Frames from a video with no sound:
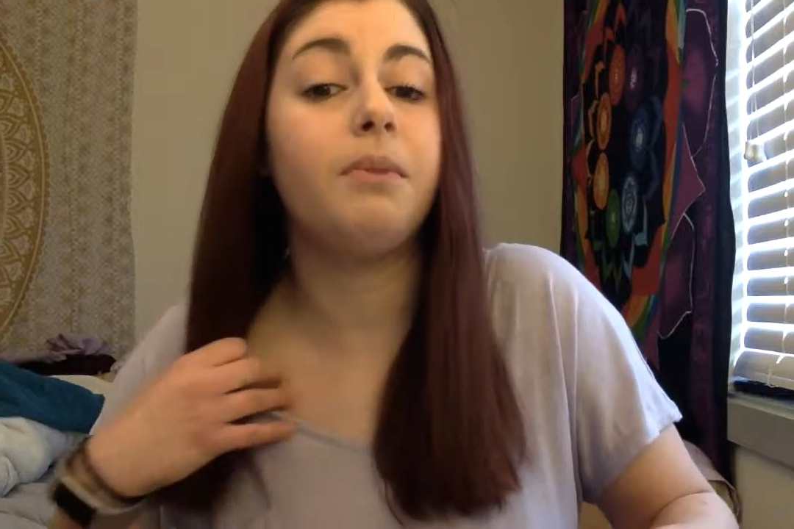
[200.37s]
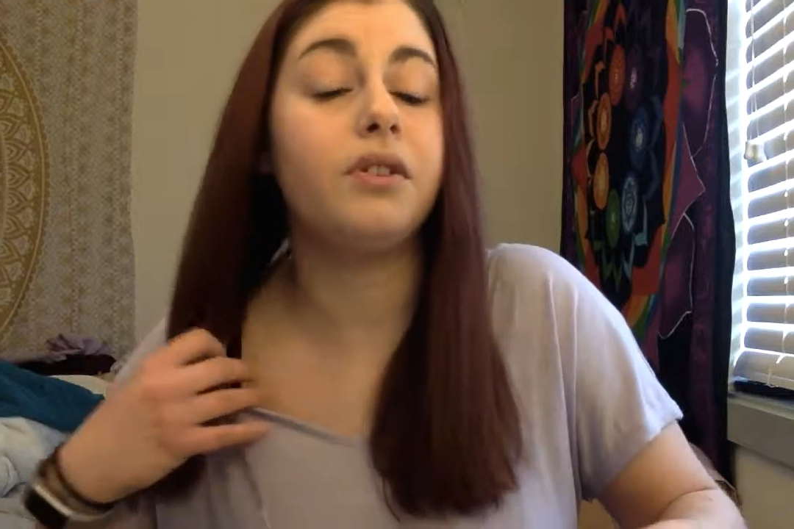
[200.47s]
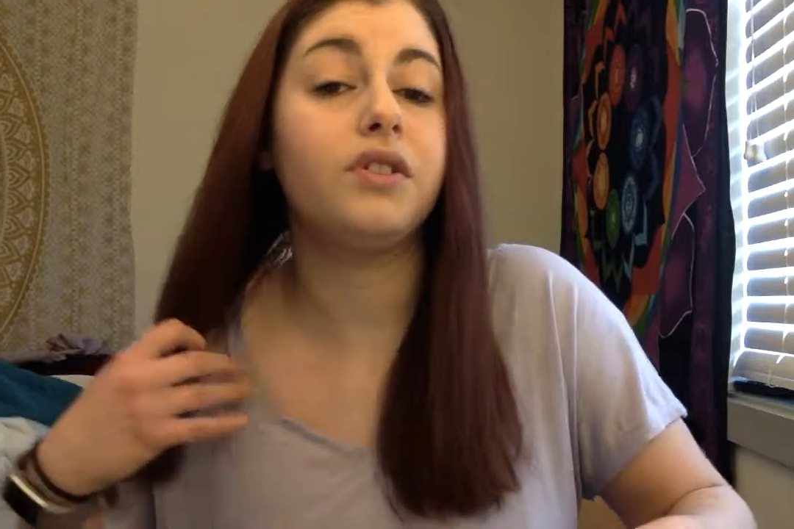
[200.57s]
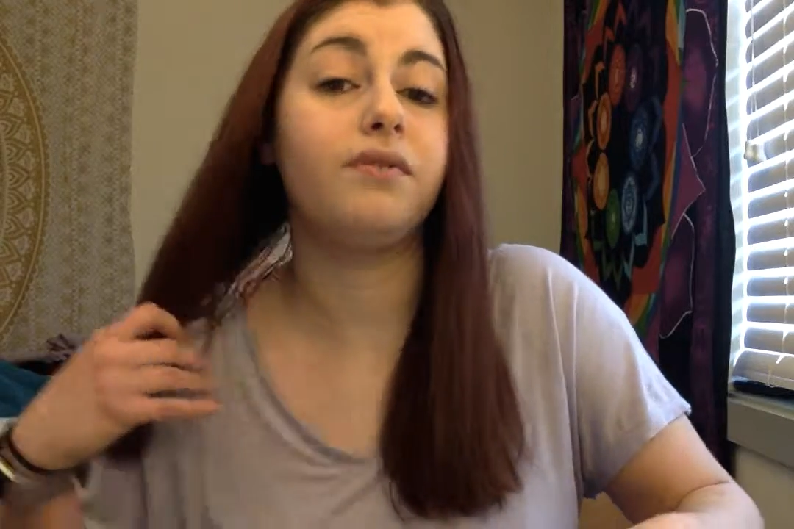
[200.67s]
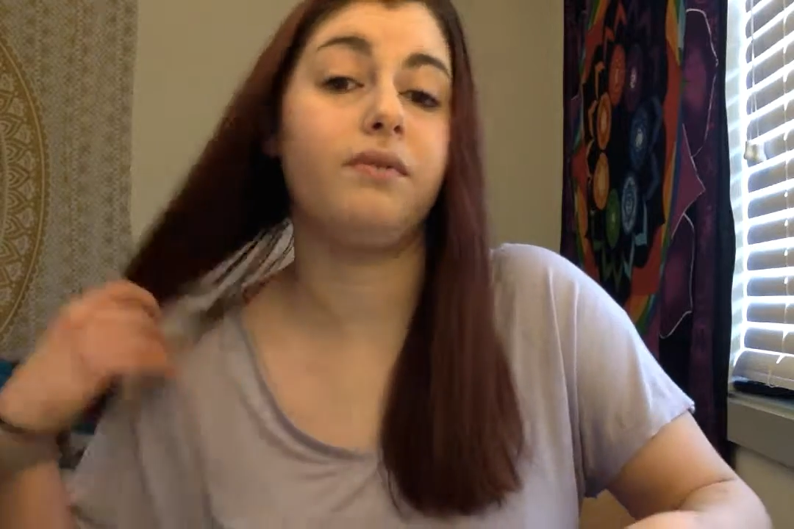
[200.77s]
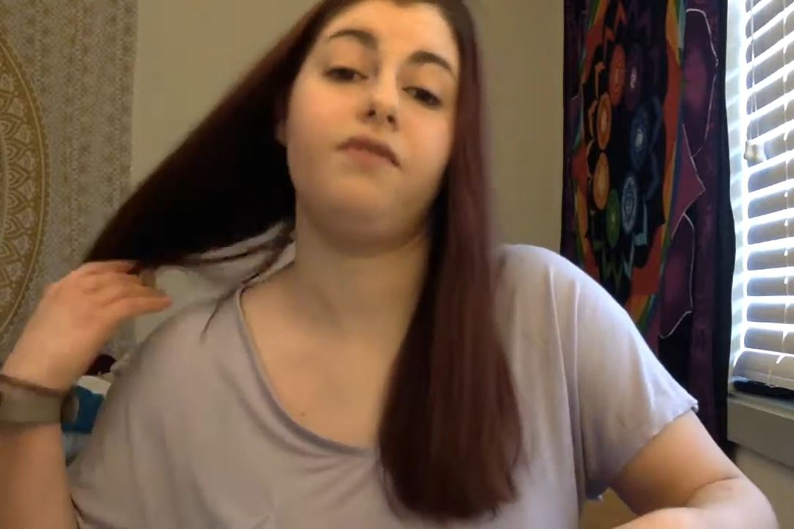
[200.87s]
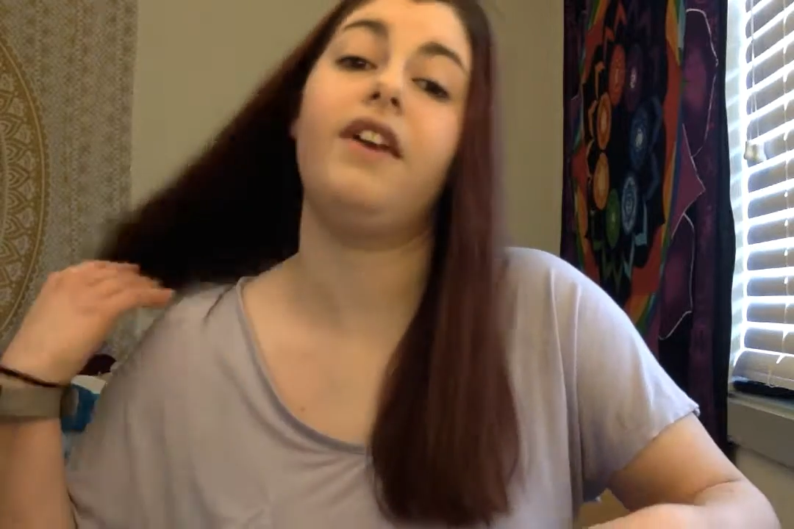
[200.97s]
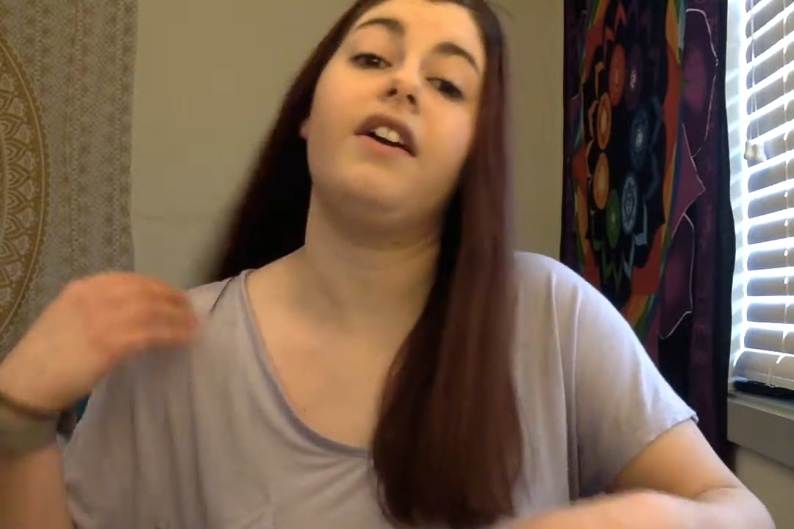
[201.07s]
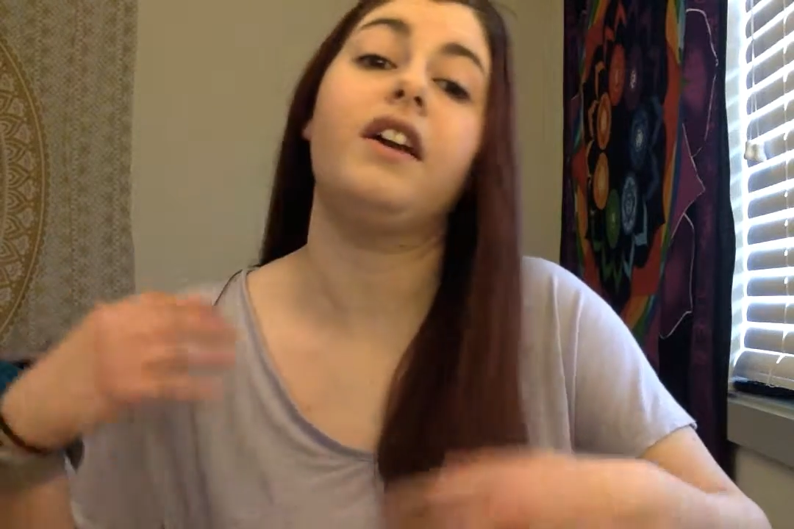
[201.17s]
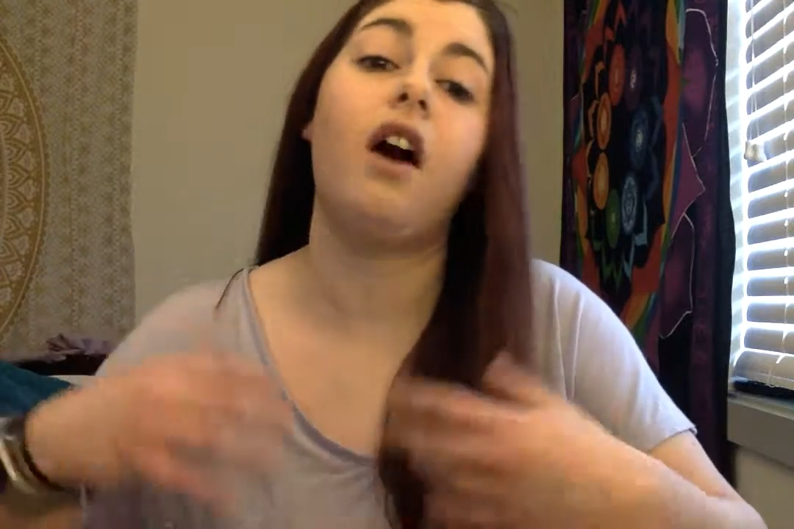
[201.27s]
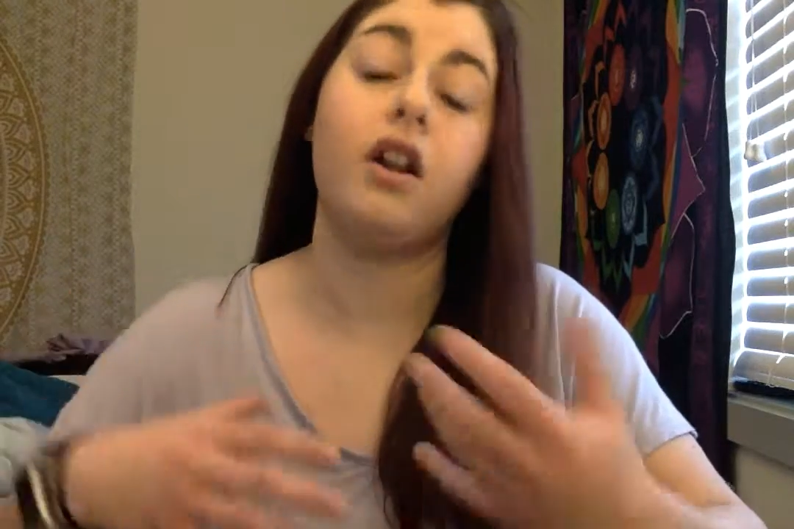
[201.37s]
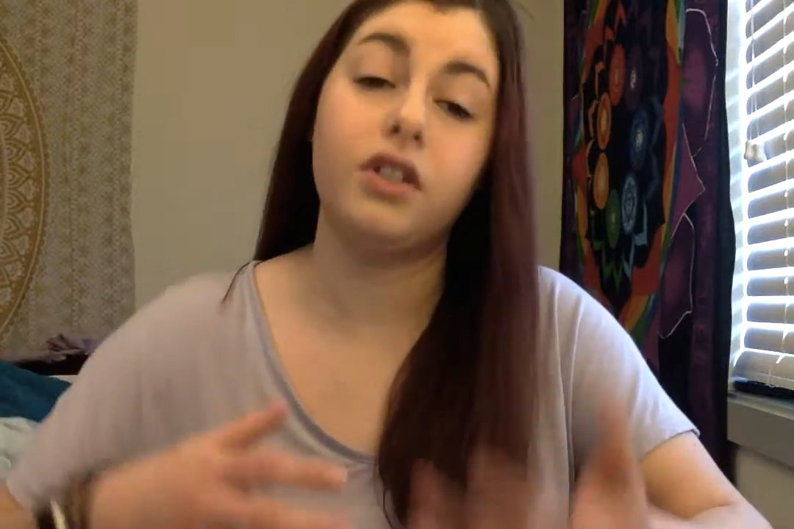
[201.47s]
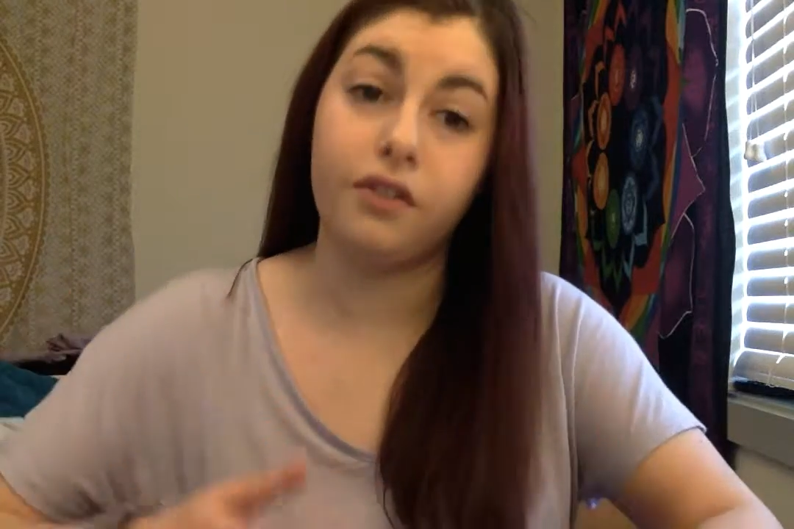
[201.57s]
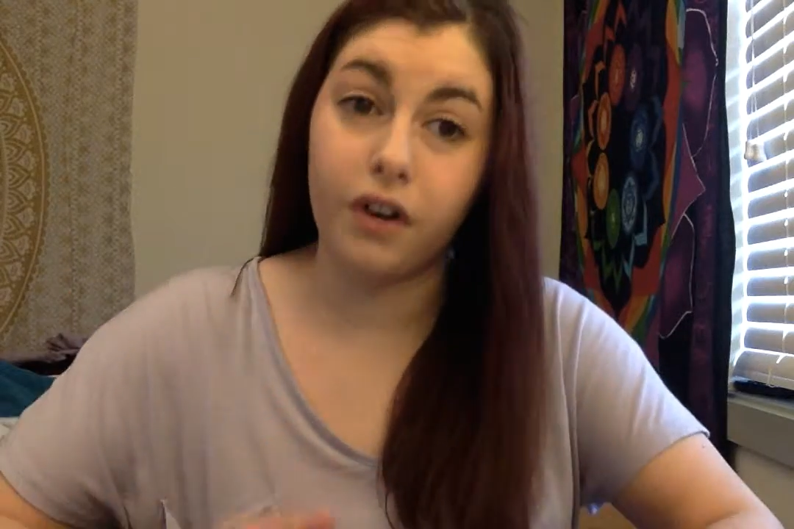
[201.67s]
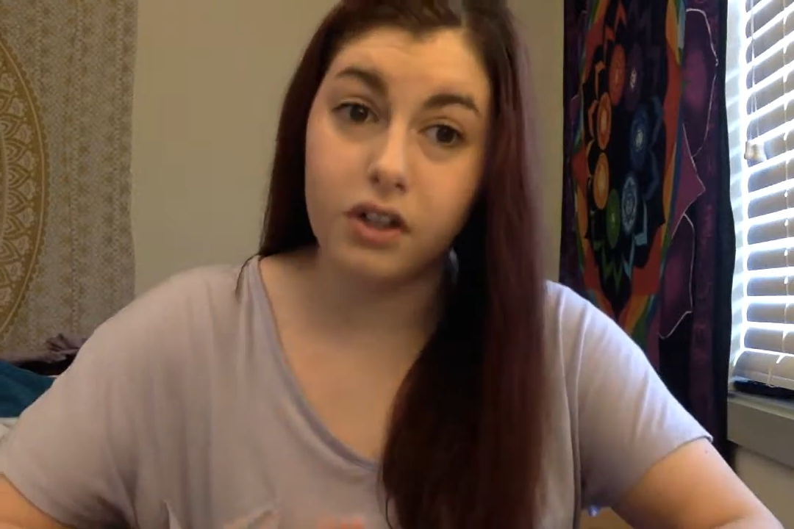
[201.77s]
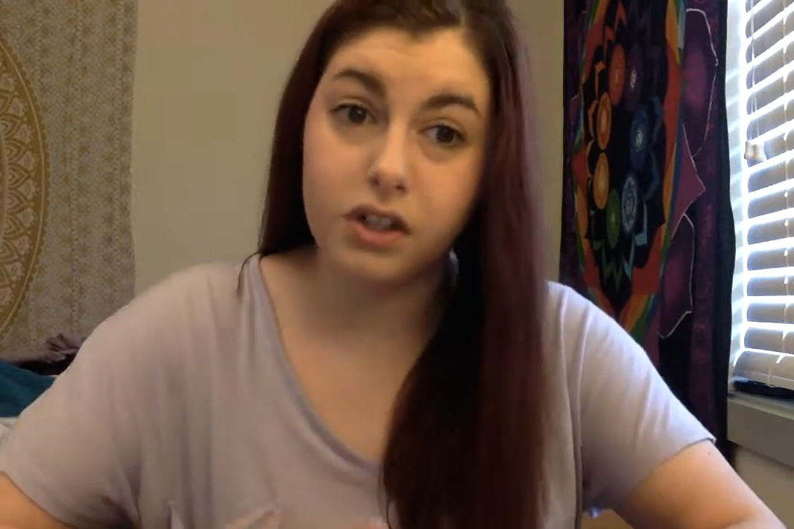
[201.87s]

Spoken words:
very controversial